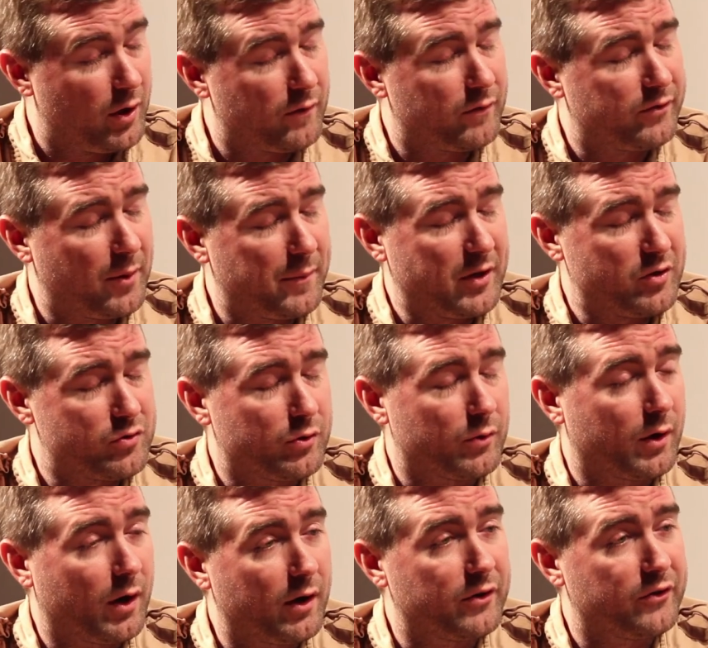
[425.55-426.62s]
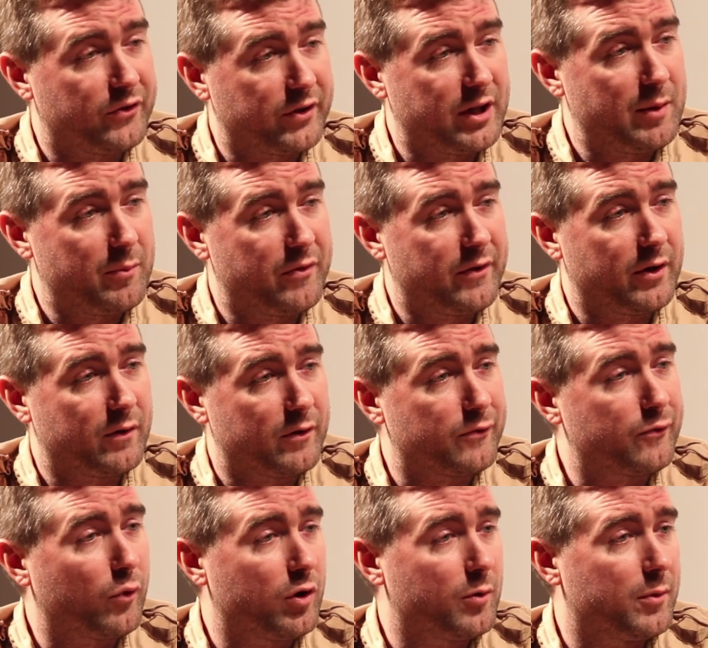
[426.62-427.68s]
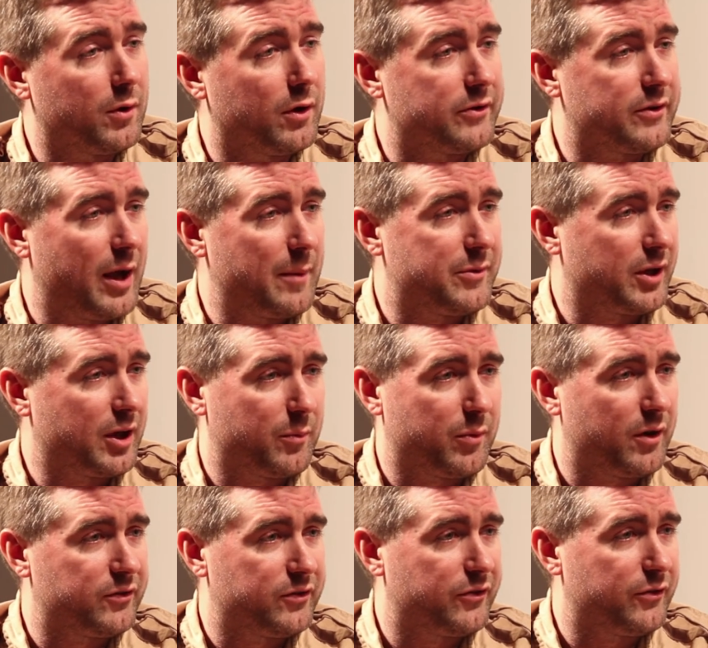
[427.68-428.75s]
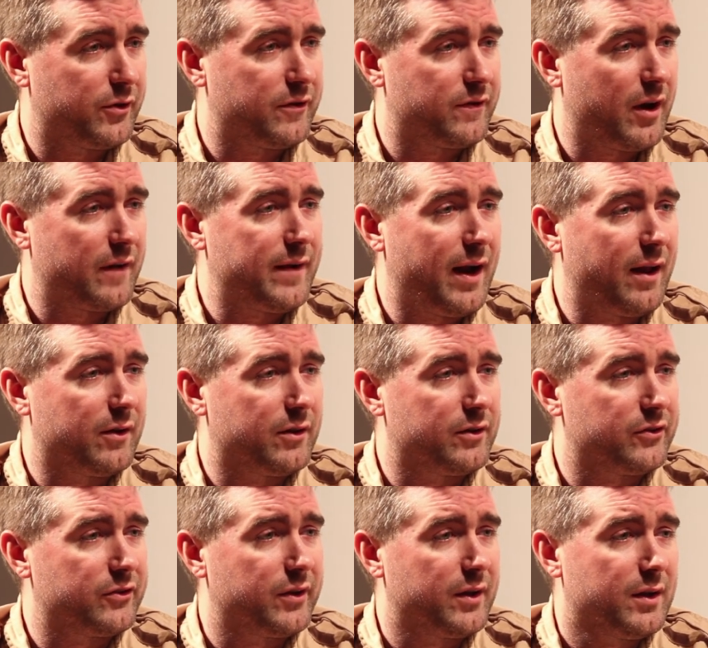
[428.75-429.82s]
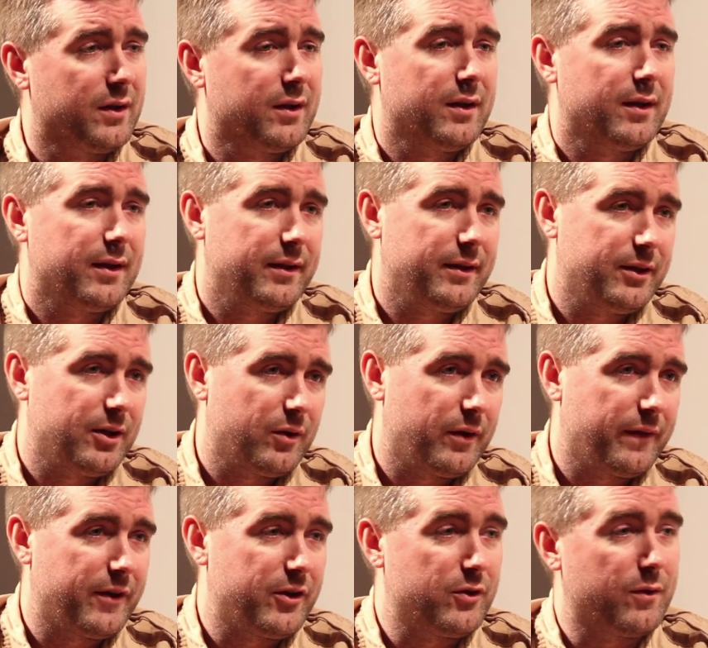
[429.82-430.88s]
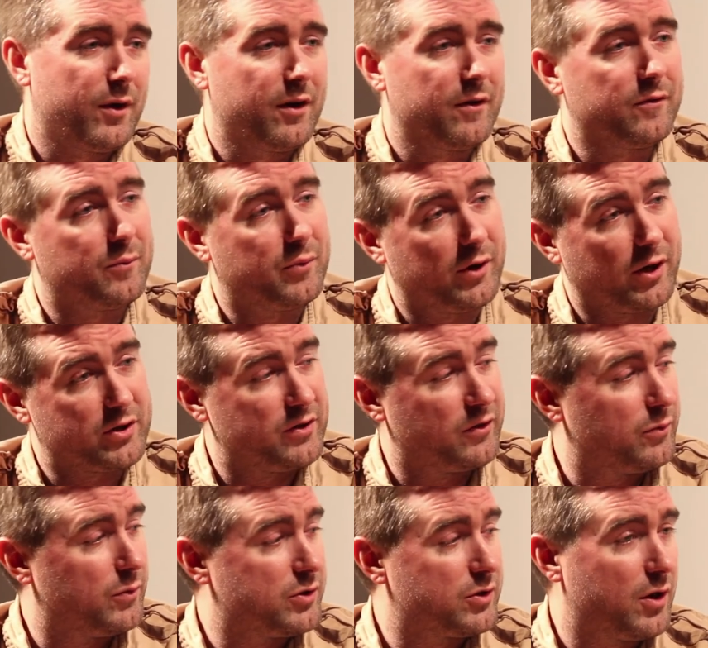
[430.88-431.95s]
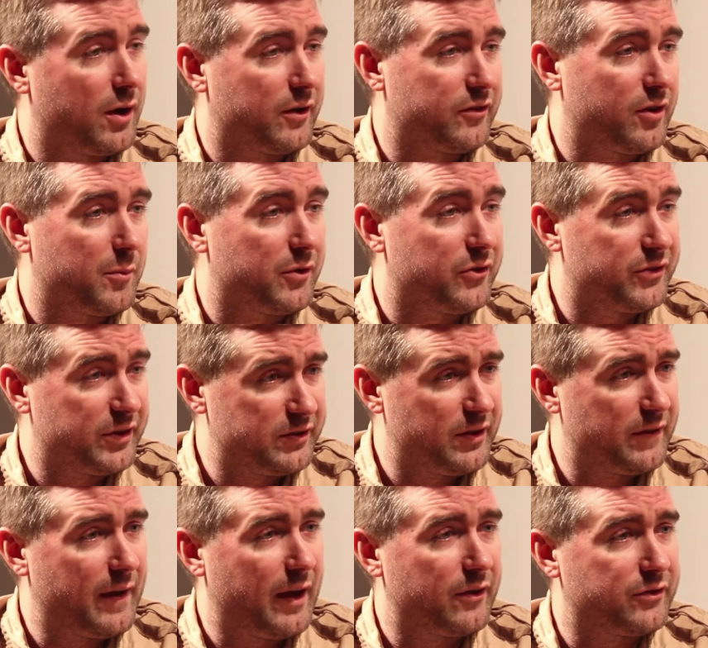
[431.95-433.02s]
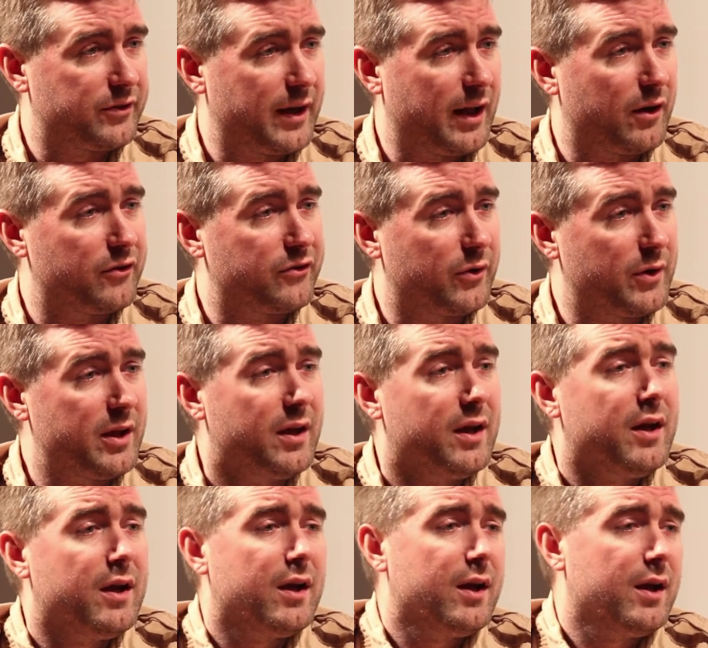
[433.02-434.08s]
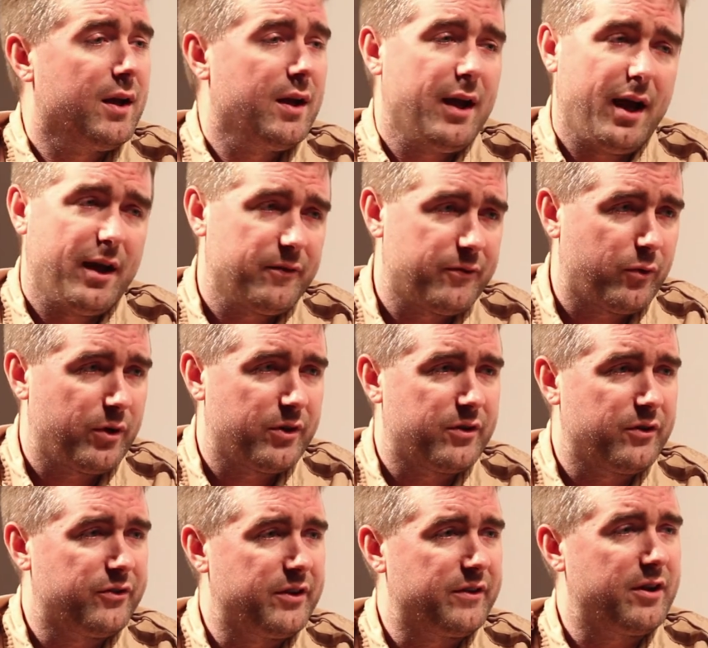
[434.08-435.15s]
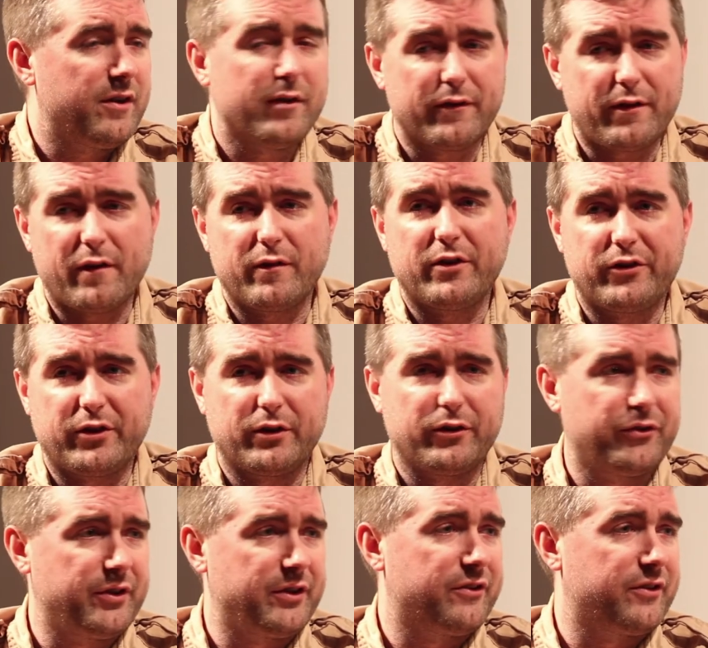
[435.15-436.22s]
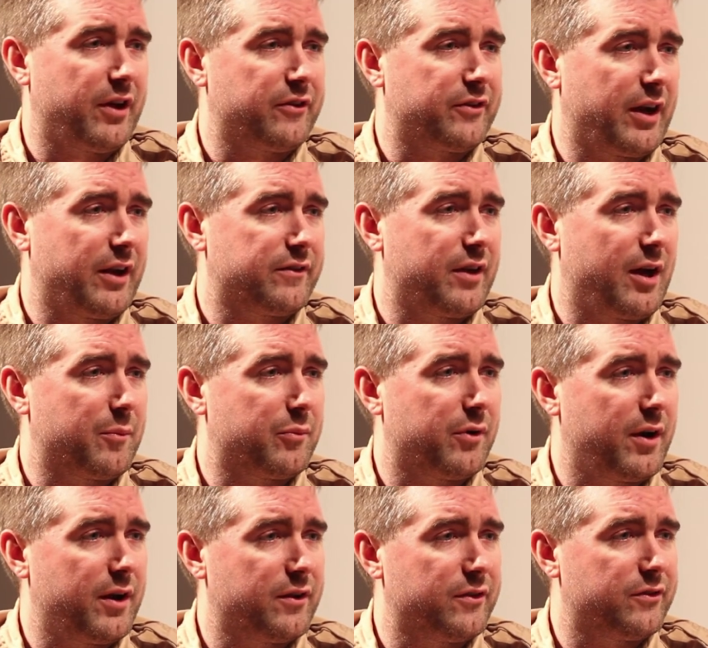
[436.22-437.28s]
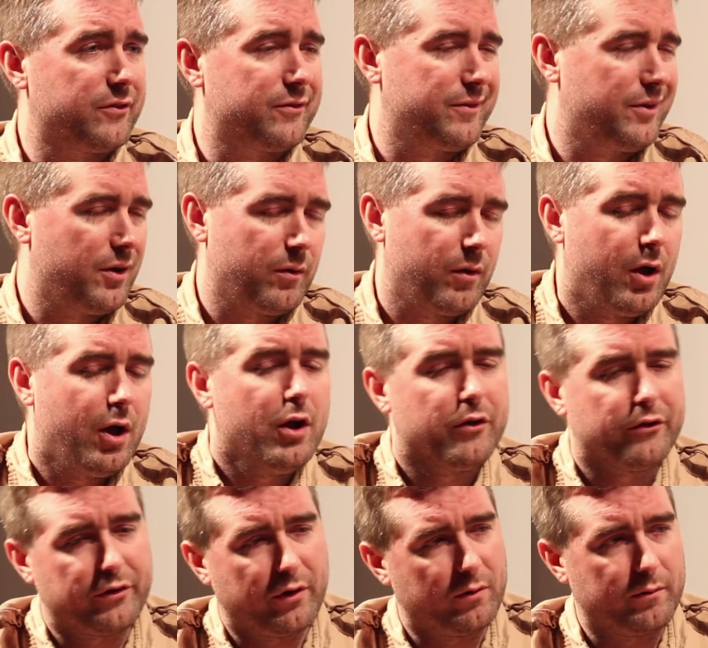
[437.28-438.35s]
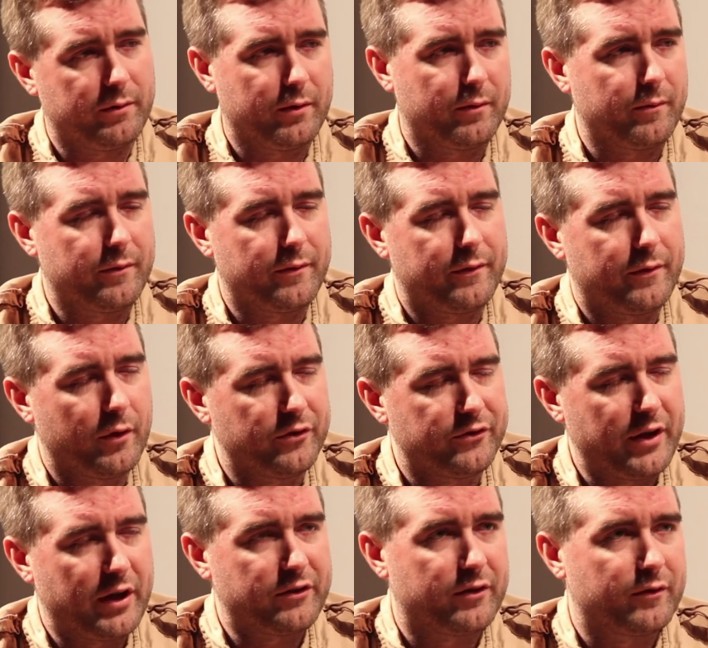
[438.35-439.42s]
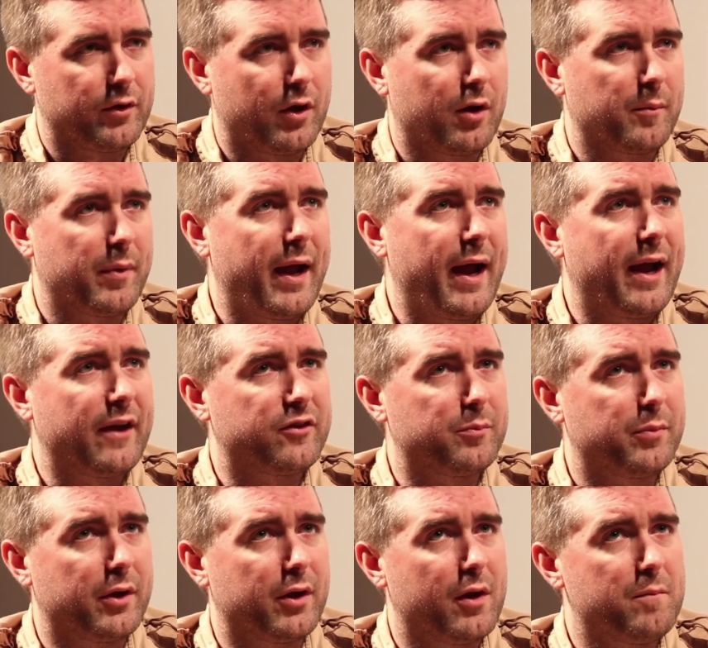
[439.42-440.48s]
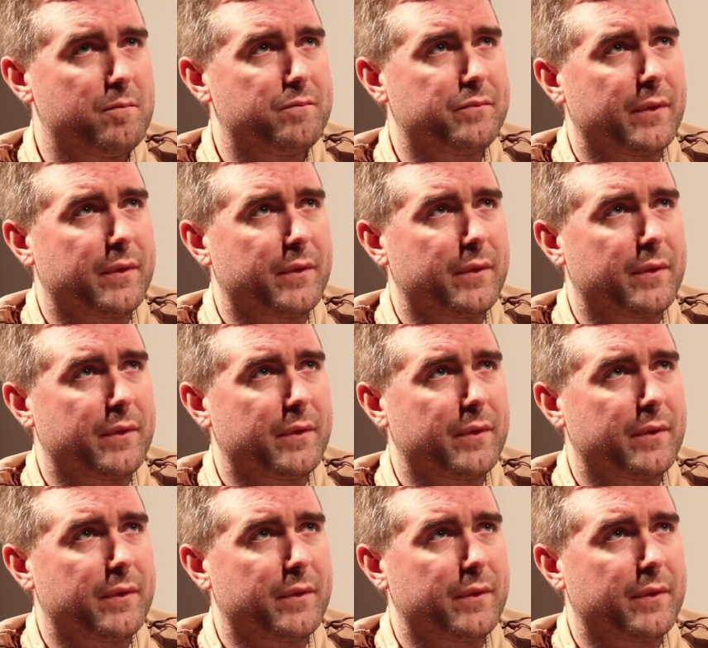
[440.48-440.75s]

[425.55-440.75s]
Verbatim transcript: have something true to our hearts to keep theater affordable. Our top ticket price is thirty-five dollars you know, and then you have productions which cost almost sixty thousand dollars, and forty-two seats, and forty-two seats. Even if every single seat sells out at top price, you know, so, you know, those days have long passed, but um,